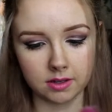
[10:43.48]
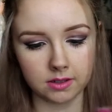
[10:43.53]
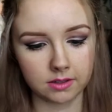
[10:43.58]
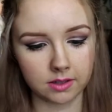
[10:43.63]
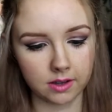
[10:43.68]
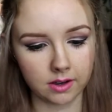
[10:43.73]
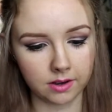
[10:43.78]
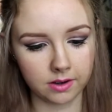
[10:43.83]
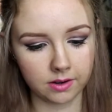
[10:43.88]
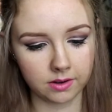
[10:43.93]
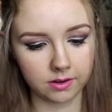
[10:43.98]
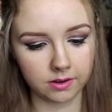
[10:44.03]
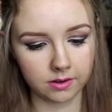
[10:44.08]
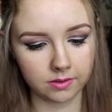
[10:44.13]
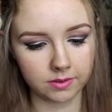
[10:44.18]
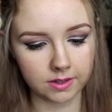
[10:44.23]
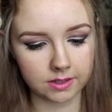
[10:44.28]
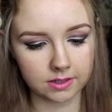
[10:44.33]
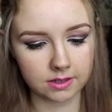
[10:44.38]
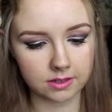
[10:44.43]
So
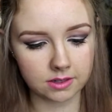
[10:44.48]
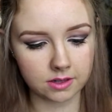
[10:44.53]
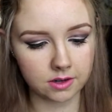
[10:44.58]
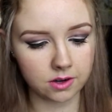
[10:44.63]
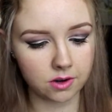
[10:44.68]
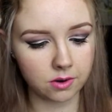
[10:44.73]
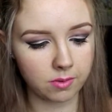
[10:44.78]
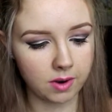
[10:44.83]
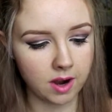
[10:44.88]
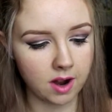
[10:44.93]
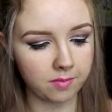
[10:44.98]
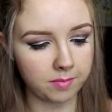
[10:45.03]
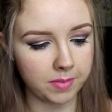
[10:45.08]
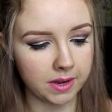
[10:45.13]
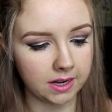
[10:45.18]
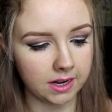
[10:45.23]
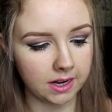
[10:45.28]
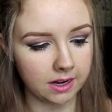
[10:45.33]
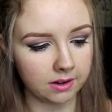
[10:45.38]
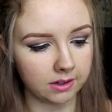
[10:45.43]
this is the new one I've
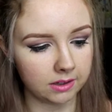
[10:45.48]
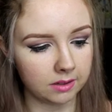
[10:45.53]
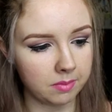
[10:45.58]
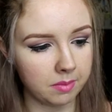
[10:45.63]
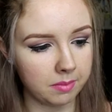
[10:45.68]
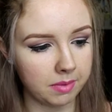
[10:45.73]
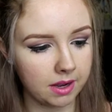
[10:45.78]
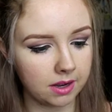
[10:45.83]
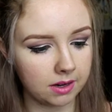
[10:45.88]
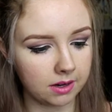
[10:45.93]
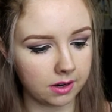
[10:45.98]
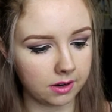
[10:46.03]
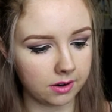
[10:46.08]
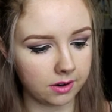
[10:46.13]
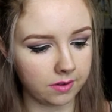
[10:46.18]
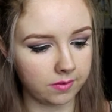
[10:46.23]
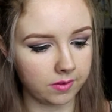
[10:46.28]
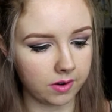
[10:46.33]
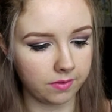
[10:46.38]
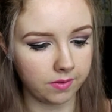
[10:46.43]
been hearing them about, and I
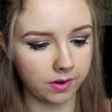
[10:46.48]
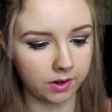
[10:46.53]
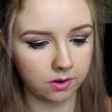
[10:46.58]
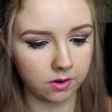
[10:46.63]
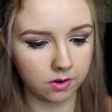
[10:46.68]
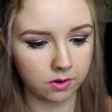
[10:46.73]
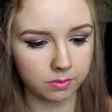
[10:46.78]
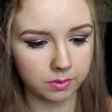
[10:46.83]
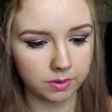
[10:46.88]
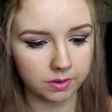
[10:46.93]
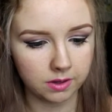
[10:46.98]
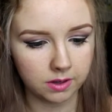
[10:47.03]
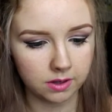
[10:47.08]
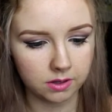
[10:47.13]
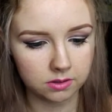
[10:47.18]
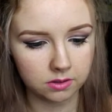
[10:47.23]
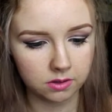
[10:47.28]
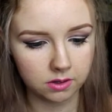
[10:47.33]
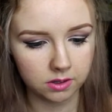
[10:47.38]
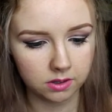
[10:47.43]
don't even know if I can open that.
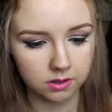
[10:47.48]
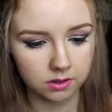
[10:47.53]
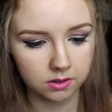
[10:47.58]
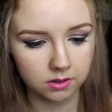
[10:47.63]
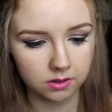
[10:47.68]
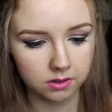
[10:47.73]
It's got a,